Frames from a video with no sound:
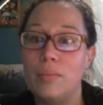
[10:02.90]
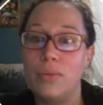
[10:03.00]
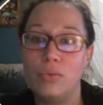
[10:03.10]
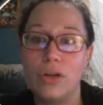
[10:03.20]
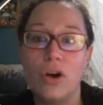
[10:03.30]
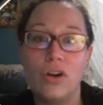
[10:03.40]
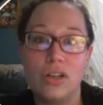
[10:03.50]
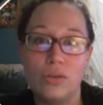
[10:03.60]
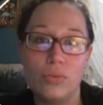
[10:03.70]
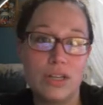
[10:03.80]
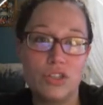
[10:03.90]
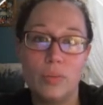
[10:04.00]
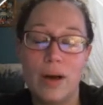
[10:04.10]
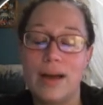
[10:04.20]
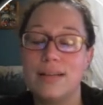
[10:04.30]
regarding the racial
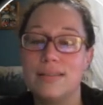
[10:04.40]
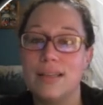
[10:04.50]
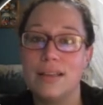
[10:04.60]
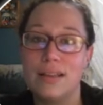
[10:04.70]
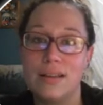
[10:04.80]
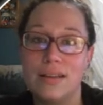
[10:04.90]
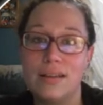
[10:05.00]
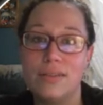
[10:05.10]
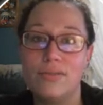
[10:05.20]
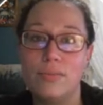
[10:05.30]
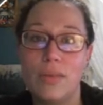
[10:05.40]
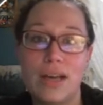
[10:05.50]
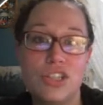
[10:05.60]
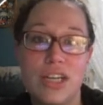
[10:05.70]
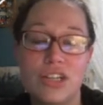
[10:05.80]
bias in the
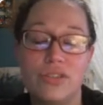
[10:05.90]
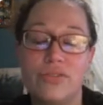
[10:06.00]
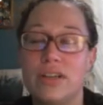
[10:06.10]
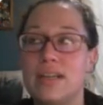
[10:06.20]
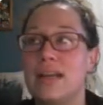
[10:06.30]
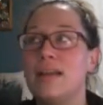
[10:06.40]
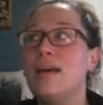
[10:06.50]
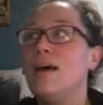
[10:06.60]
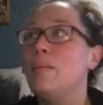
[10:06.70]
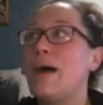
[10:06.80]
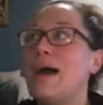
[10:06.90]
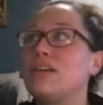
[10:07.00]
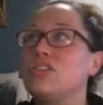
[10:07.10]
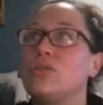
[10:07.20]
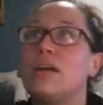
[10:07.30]
education funding back
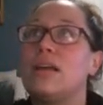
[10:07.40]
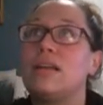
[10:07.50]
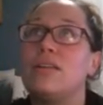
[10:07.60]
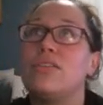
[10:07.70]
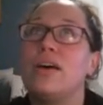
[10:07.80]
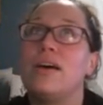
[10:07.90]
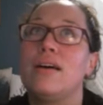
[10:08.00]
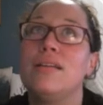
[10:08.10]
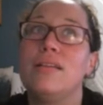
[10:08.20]
during the